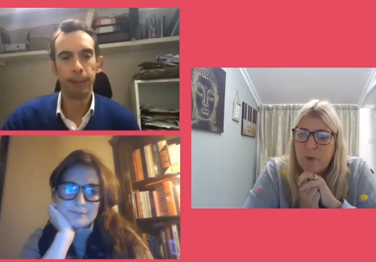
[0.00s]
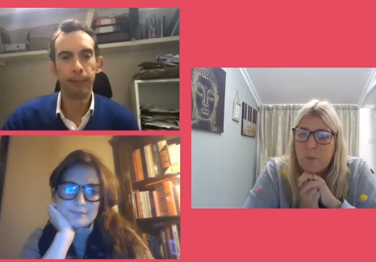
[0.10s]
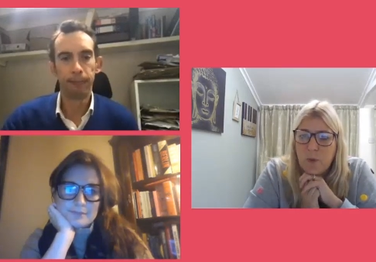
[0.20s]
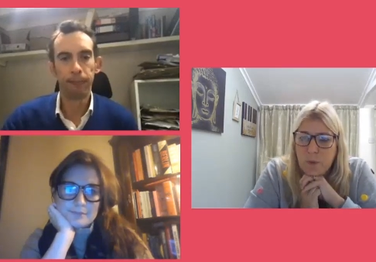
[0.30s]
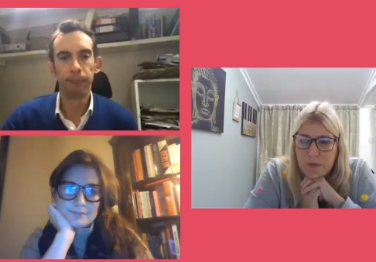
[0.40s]
Speaker 1: and,
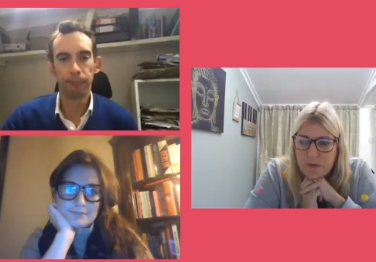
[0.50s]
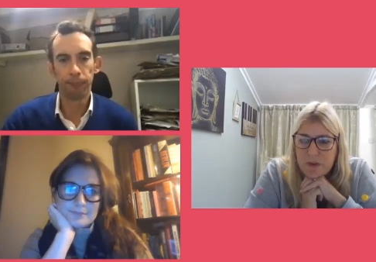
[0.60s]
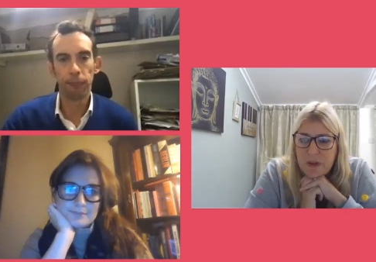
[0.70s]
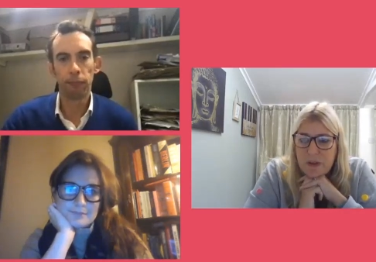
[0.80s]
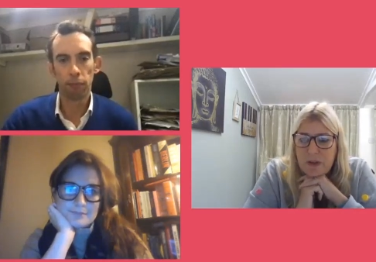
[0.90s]
and, what
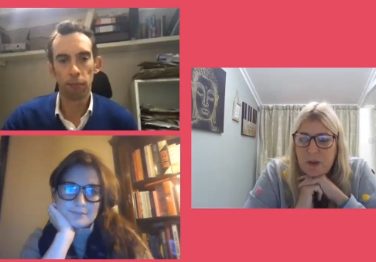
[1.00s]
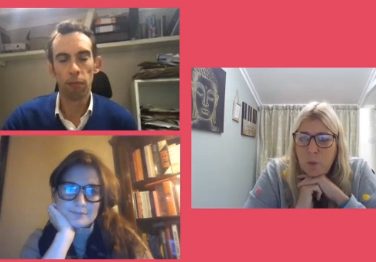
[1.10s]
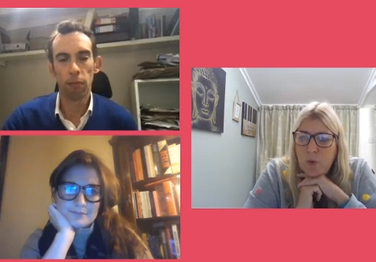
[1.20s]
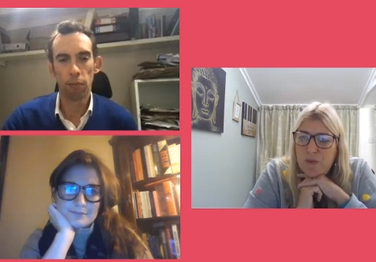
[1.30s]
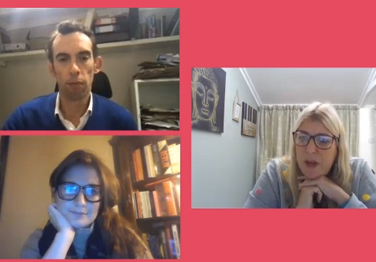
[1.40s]
was
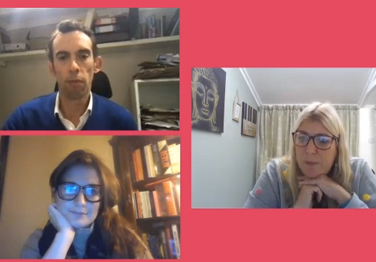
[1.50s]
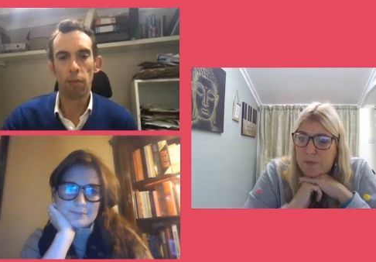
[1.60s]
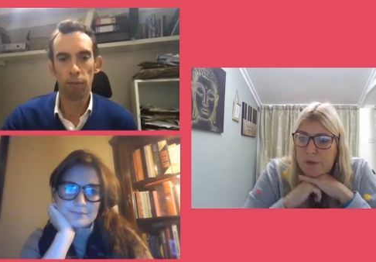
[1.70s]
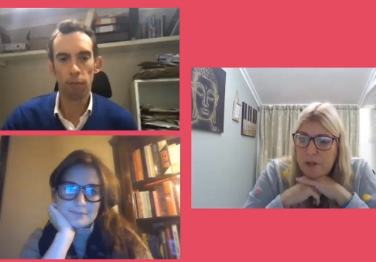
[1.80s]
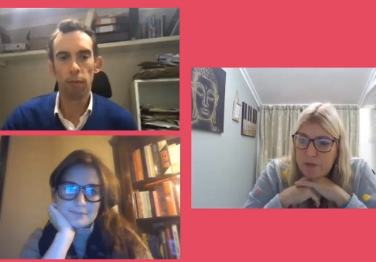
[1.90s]
what type
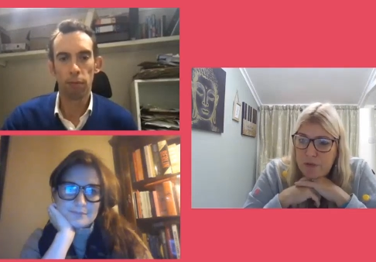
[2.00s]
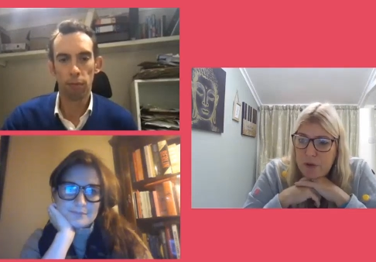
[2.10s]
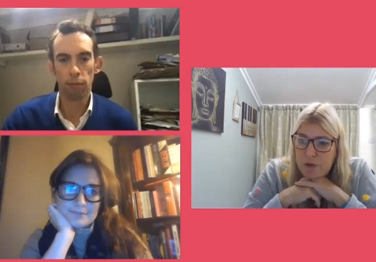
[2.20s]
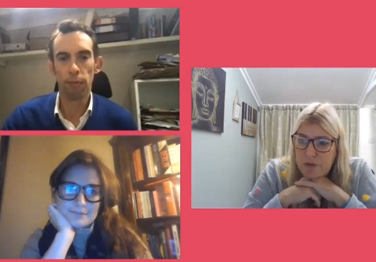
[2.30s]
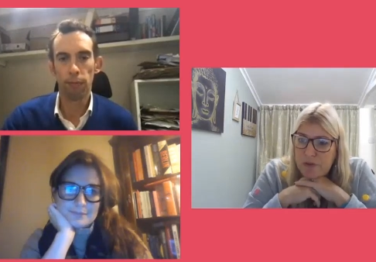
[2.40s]
of
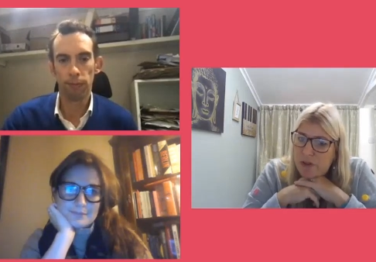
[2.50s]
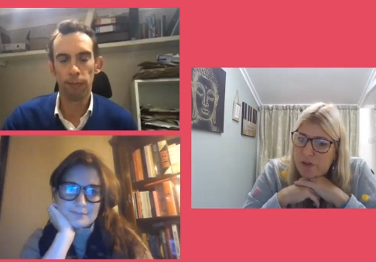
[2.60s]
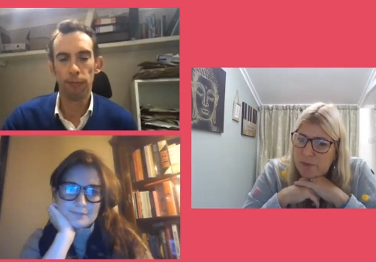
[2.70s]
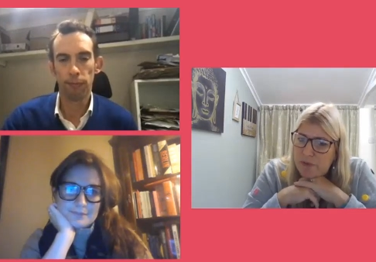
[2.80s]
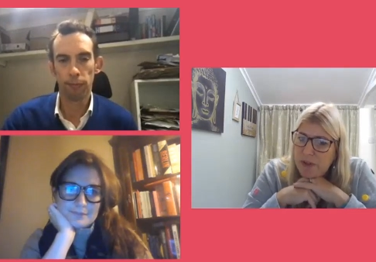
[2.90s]
reconstruction
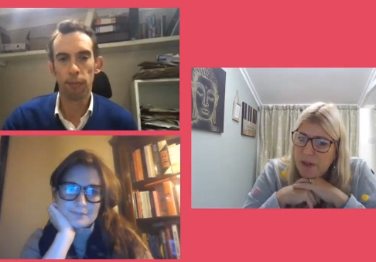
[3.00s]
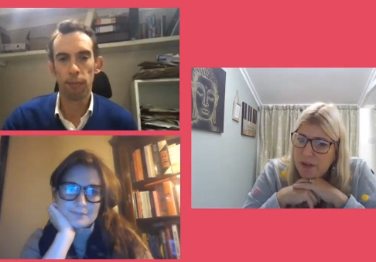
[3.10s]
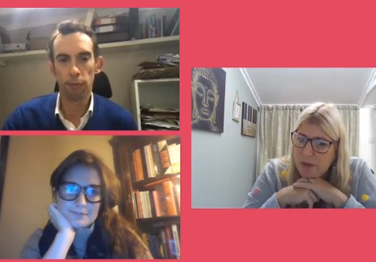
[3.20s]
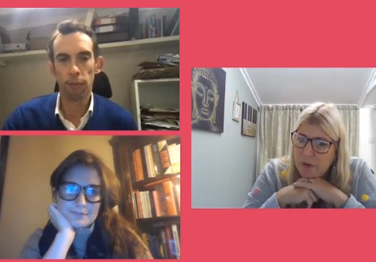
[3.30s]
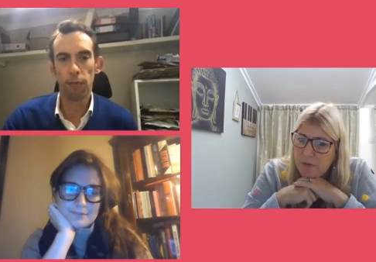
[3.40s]
Denise was
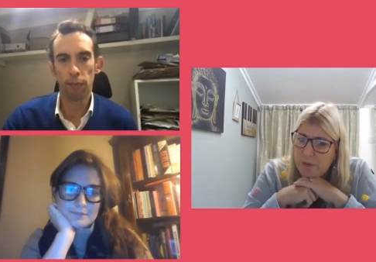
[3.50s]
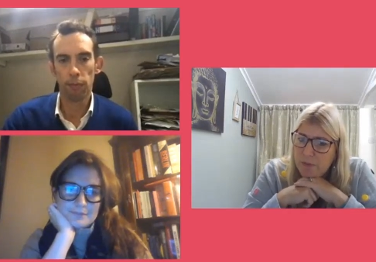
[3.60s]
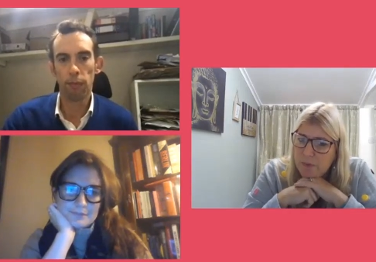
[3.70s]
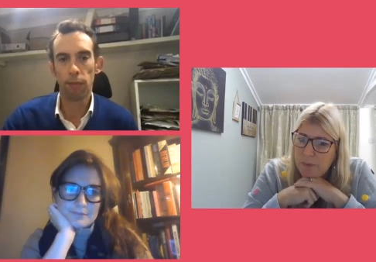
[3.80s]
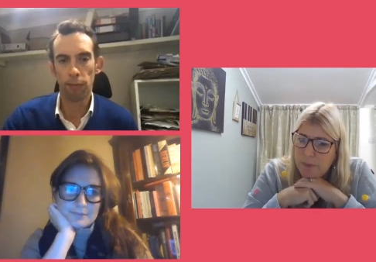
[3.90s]
thinking of.
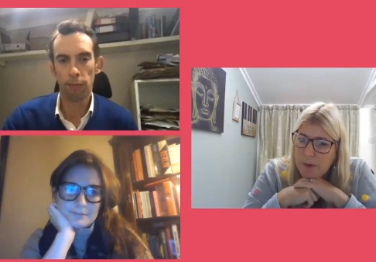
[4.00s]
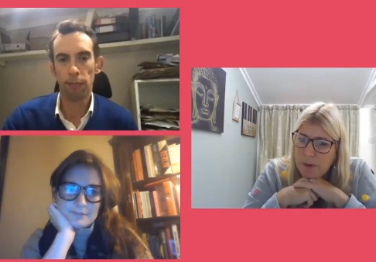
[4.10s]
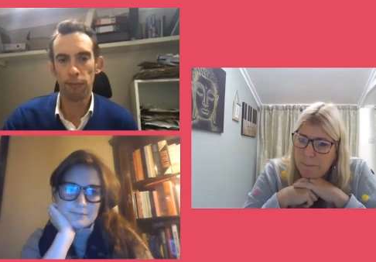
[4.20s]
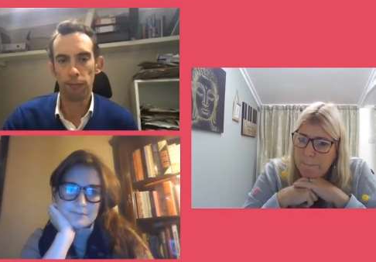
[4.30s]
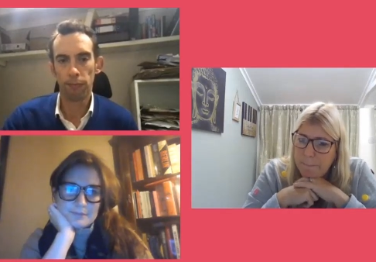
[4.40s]

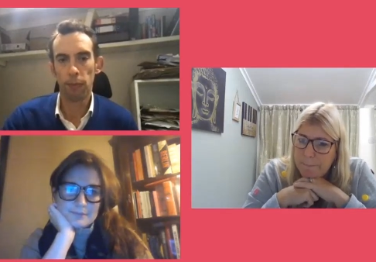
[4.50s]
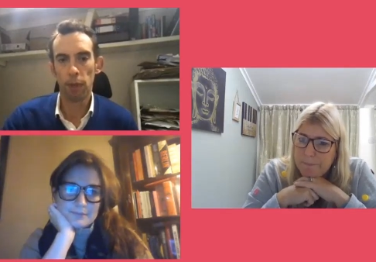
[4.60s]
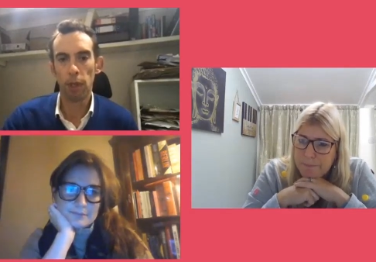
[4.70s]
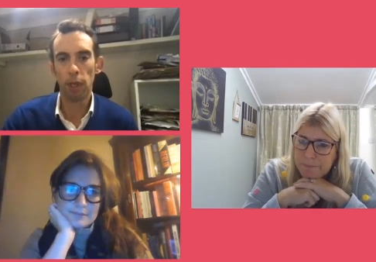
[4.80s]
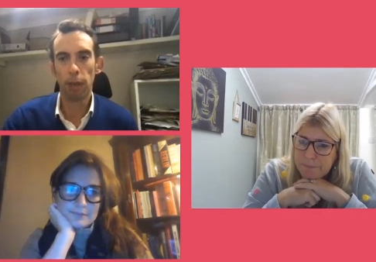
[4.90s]
Um,
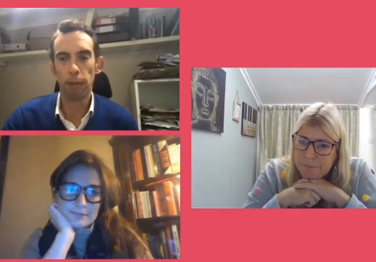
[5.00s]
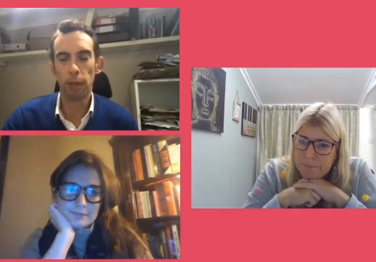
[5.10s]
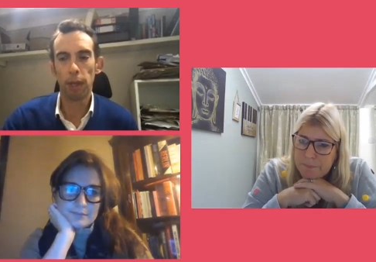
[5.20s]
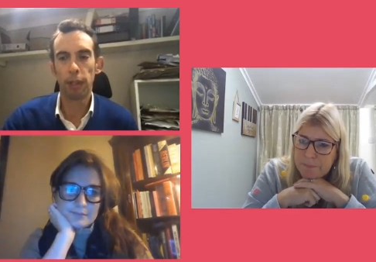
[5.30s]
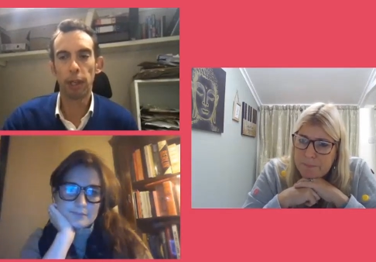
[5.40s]
Speaker 2: yeah, I
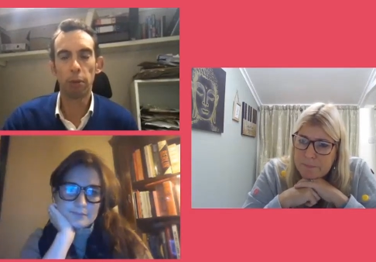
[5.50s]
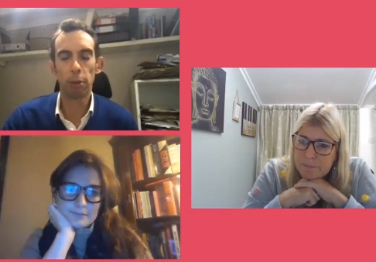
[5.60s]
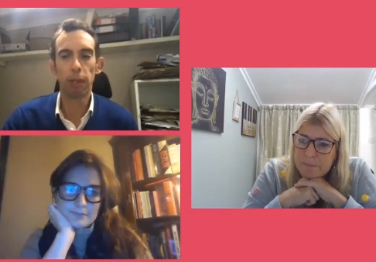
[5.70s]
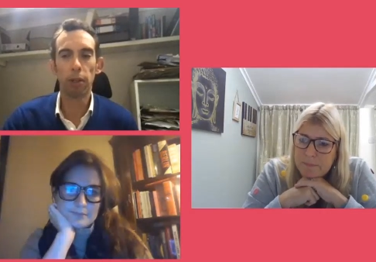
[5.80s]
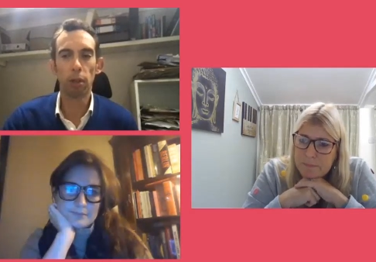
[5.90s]
think it would depend
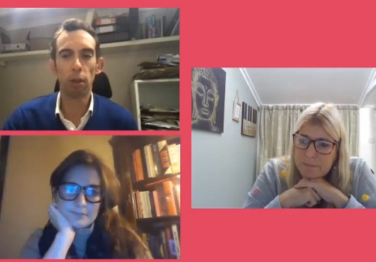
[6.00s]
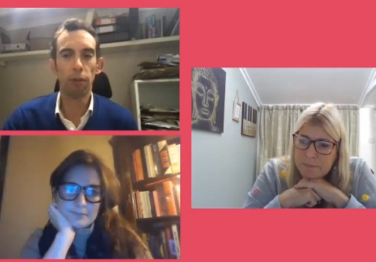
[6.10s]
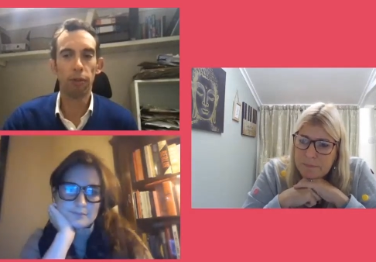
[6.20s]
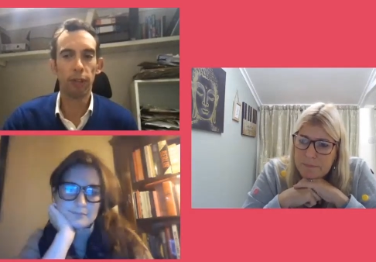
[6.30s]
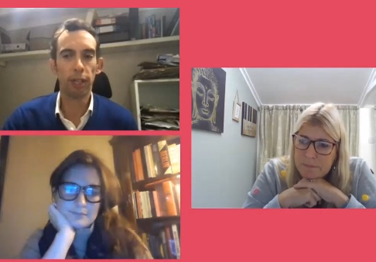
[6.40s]
on a lot of
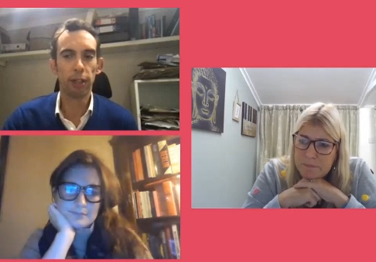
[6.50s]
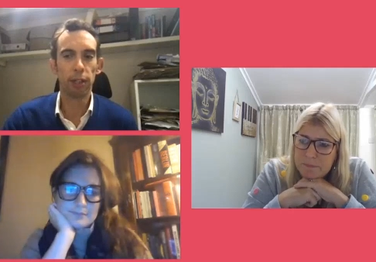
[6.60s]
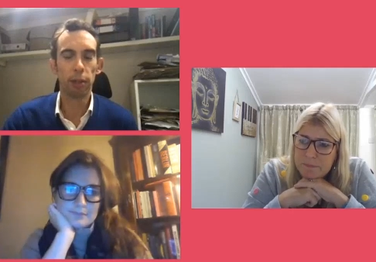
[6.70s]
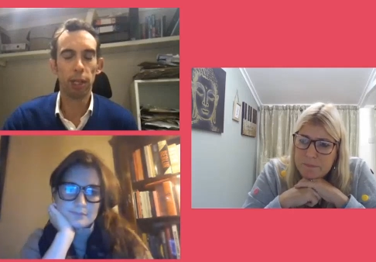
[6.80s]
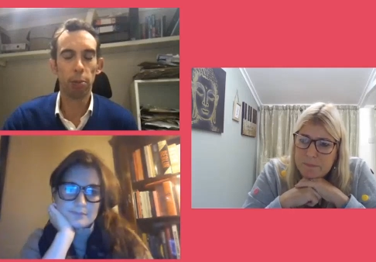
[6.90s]
things. It, it
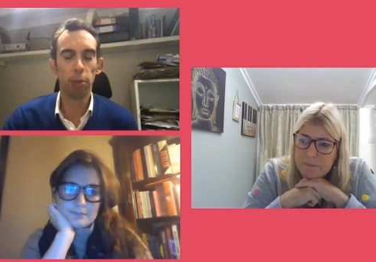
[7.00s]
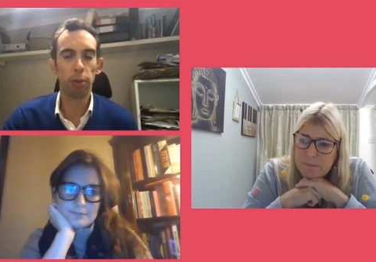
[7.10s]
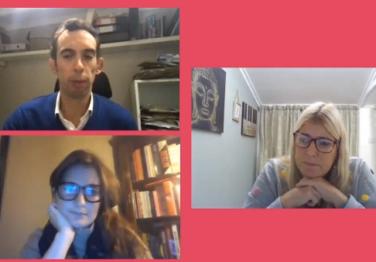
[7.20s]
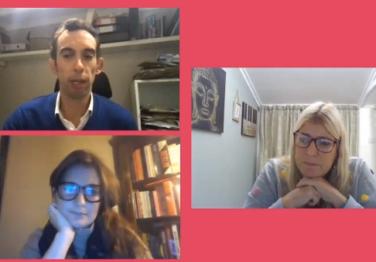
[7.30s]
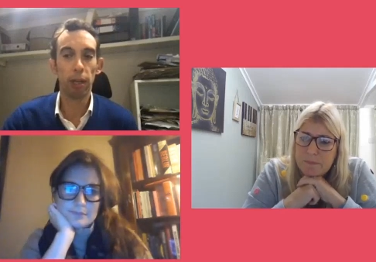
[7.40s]
will
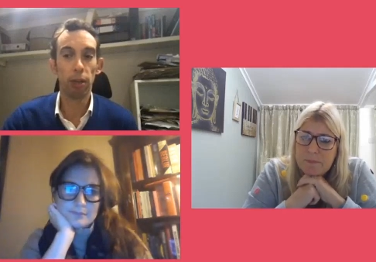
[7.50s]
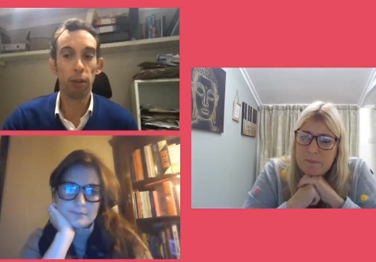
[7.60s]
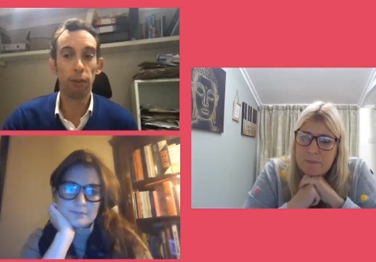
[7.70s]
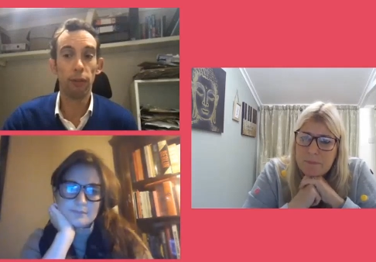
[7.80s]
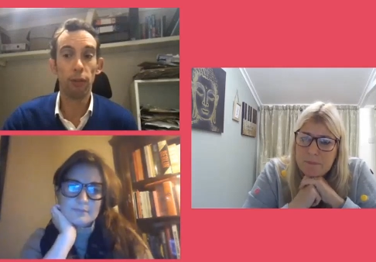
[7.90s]
depend on
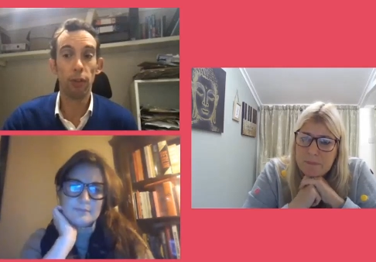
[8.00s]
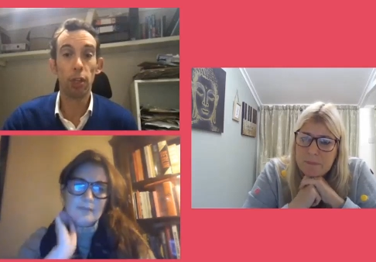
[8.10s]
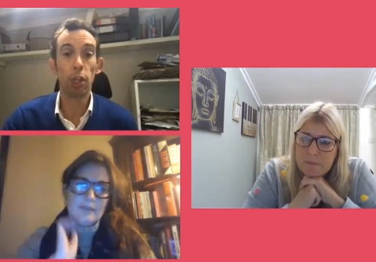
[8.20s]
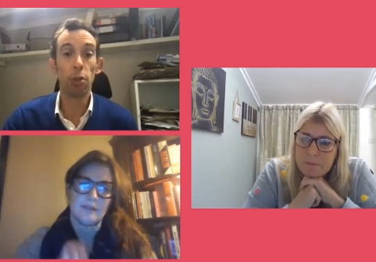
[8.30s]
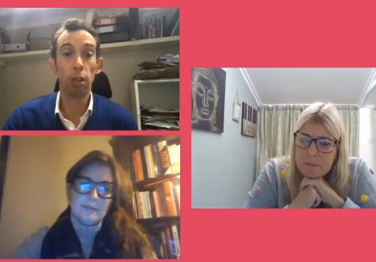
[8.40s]
the
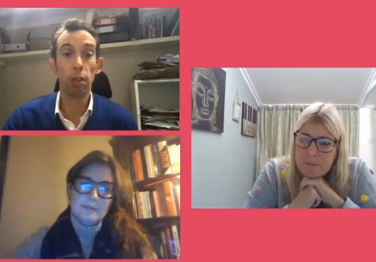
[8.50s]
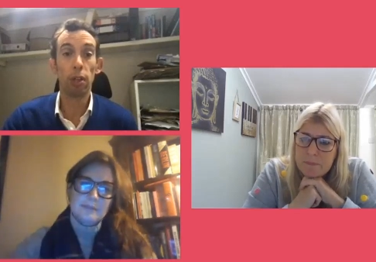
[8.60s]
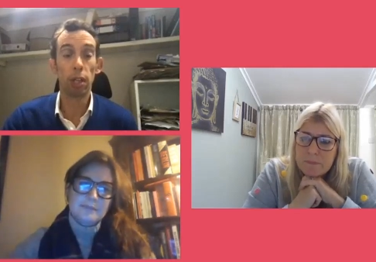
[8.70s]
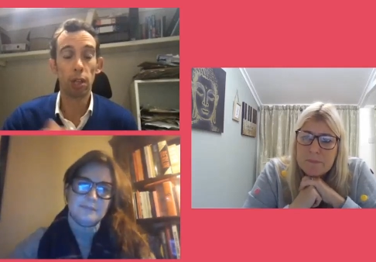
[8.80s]
unit that you go